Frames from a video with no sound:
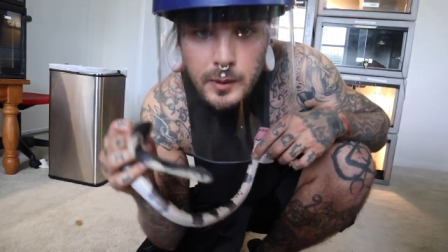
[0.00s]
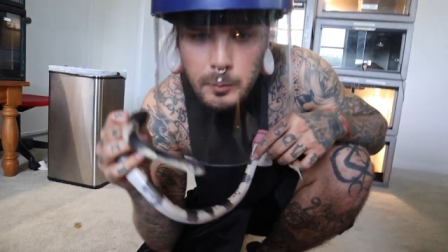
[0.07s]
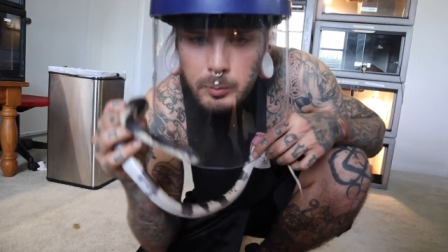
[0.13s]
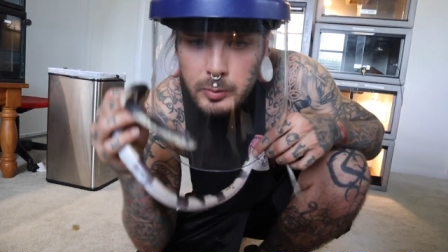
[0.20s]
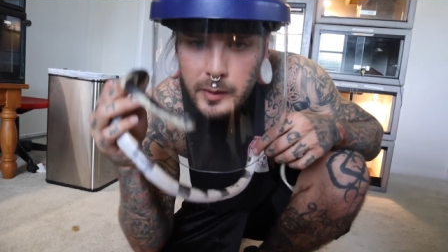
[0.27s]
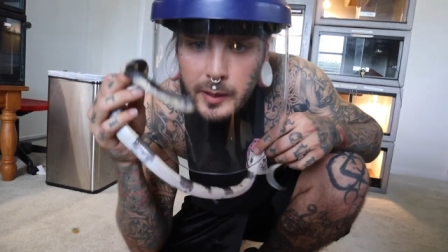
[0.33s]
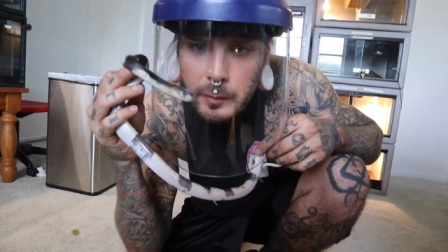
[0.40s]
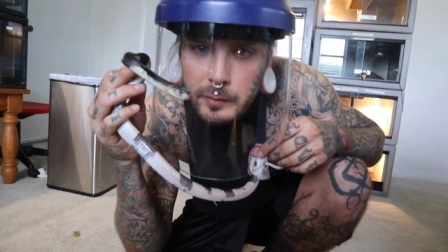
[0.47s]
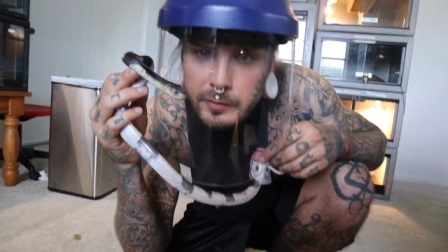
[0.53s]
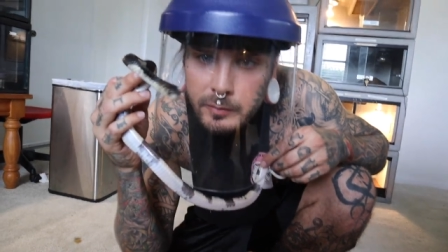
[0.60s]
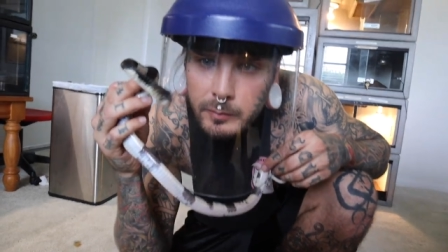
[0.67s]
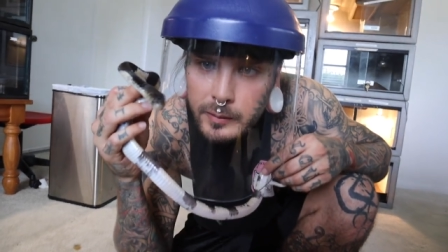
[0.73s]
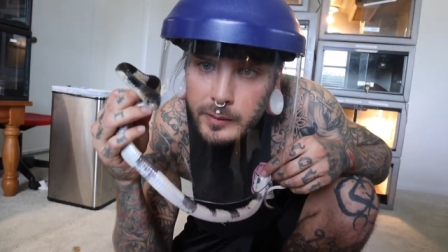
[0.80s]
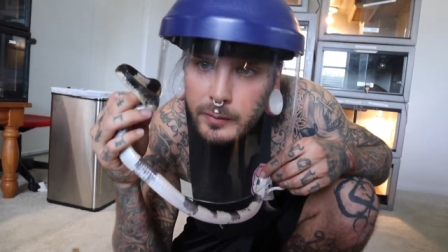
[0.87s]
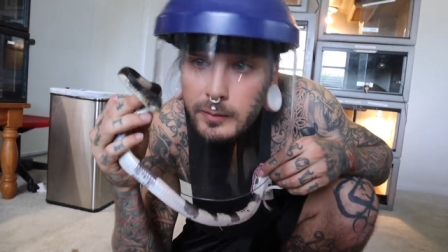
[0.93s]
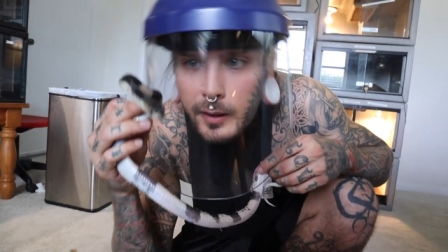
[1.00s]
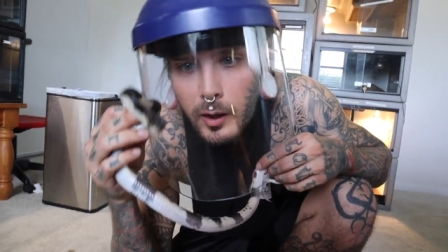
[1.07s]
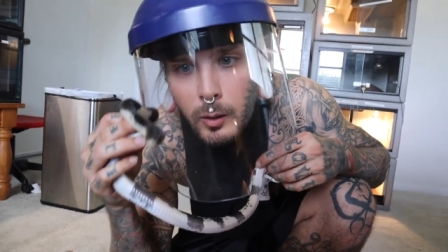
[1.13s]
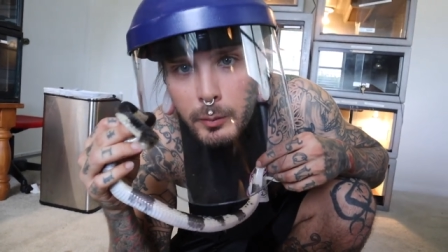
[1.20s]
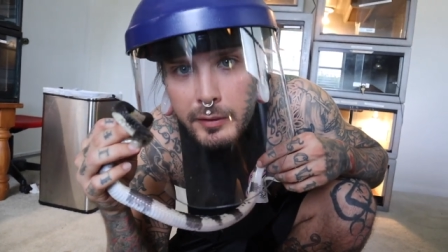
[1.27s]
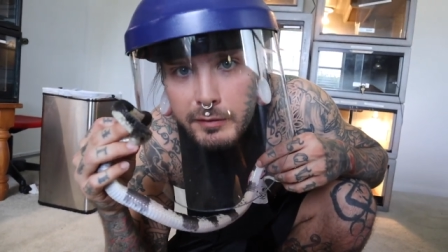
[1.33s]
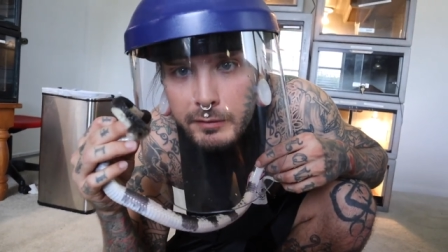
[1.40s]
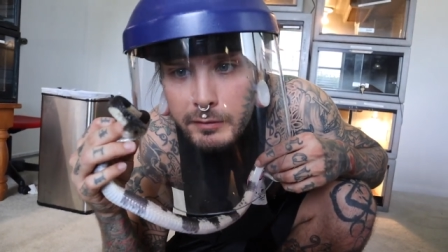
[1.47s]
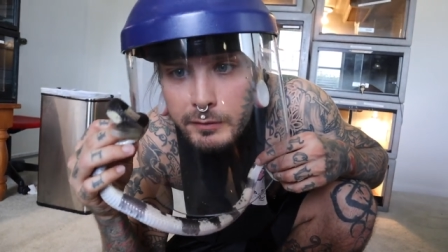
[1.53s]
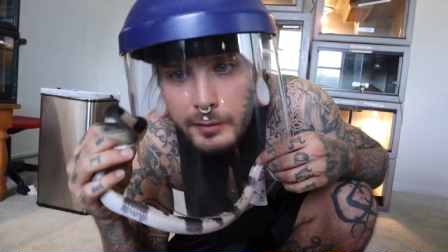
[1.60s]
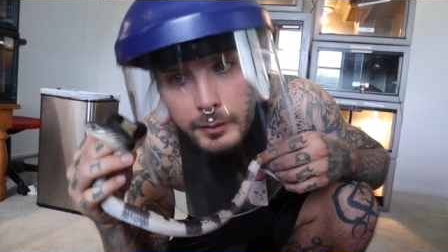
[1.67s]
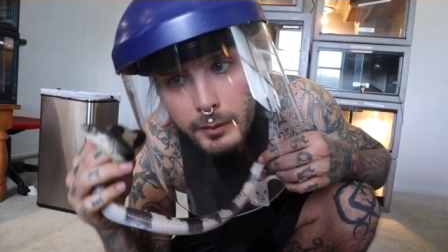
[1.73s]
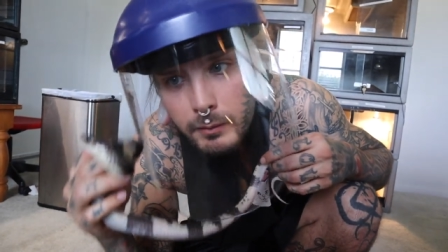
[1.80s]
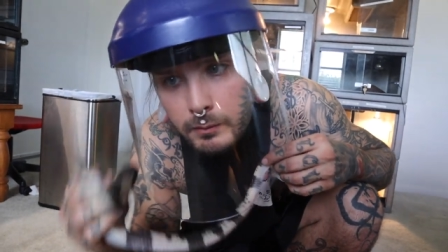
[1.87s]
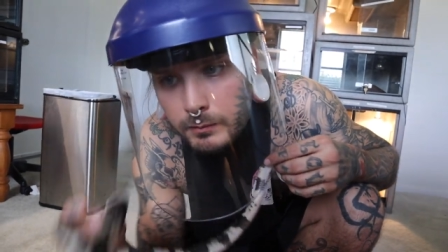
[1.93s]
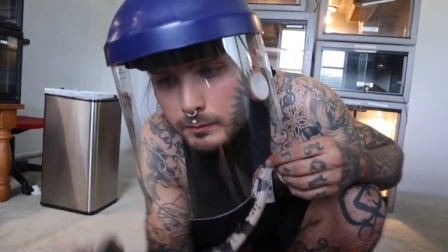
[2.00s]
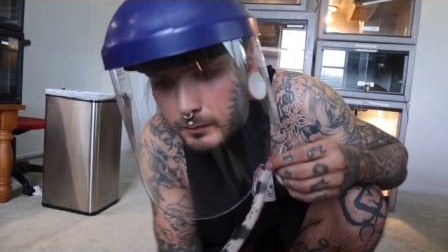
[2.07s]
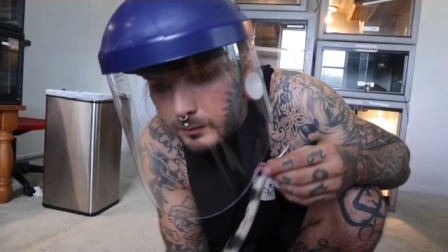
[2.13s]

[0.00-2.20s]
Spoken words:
and play with some little Cobras, you know?